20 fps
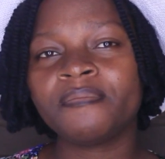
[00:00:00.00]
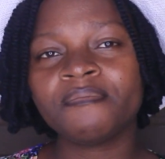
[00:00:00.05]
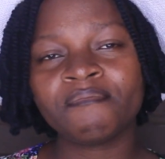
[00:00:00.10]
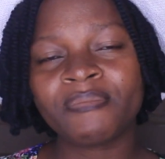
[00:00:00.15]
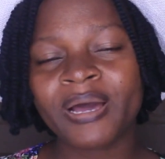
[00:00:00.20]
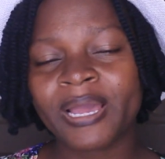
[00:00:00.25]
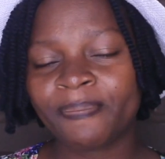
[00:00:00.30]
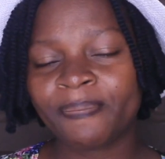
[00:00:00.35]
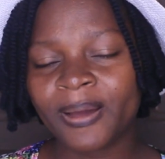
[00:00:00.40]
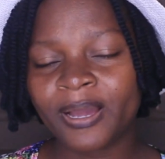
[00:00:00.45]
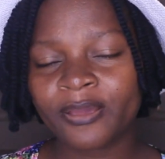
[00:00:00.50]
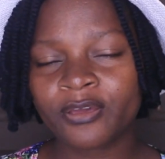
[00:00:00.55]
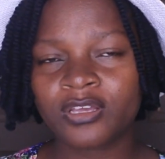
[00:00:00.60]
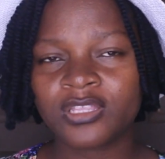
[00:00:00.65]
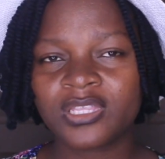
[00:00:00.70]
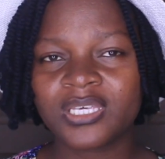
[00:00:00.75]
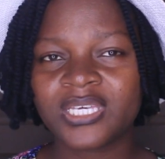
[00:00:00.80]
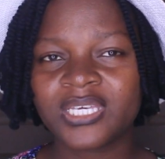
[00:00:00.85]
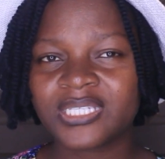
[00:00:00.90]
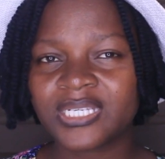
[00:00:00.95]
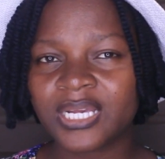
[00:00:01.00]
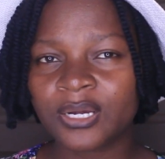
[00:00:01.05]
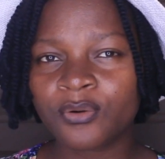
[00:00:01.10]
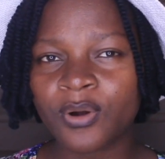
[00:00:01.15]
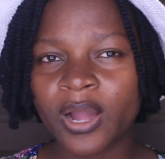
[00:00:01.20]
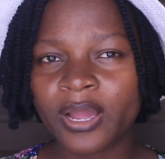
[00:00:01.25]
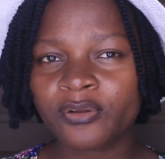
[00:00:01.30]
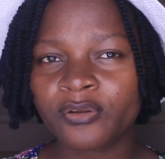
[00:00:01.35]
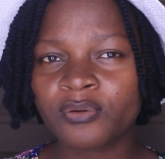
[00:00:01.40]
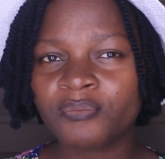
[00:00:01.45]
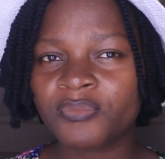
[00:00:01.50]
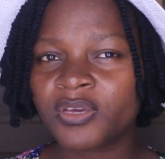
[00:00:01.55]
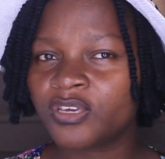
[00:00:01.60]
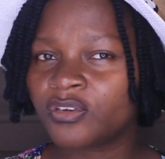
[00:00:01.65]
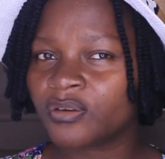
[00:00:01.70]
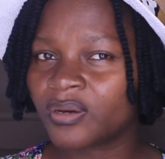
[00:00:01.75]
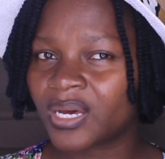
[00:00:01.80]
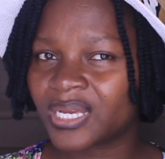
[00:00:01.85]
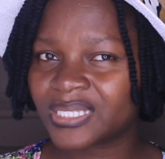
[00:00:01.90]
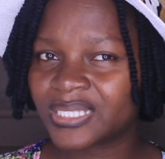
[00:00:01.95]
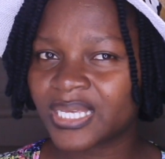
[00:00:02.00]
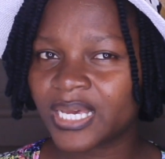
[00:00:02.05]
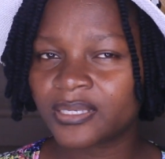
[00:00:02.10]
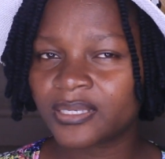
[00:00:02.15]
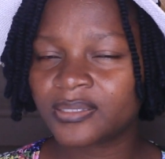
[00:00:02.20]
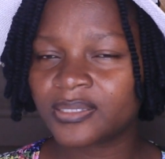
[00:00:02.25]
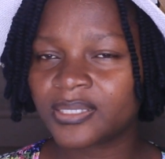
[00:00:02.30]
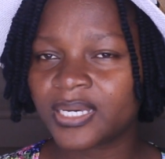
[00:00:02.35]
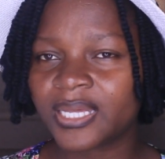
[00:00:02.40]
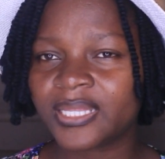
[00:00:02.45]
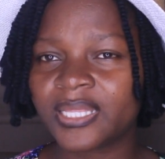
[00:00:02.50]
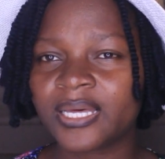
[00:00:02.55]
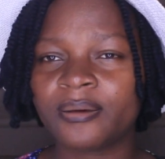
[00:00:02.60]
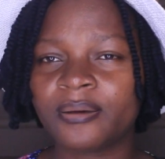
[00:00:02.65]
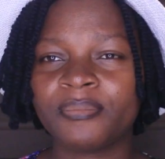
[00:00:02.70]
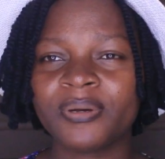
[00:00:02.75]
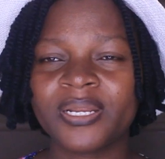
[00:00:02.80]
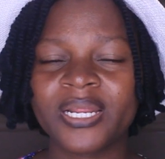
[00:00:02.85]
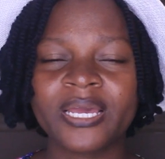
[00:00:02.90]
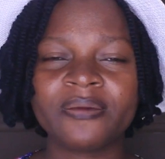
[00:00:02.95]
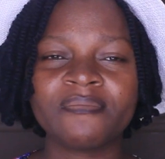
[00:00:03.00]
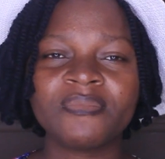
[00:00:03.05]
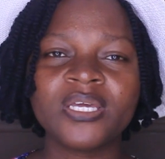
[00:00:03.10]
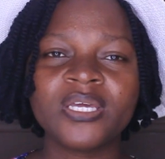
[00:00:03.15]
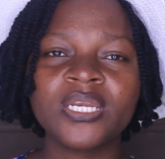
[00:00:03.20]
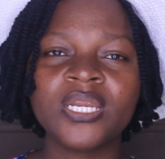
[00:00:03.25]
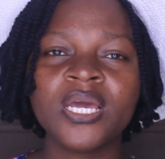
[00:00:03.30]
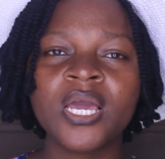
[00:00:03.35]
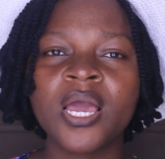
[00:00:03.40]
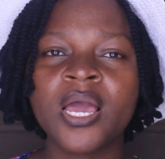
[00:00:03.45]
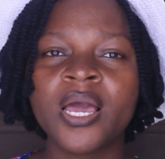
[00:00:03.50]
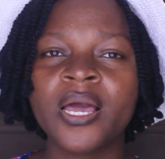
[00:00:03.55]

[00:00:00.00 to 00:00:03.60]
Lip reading: By pack your things and go, I don't mean you are staying together, but I mean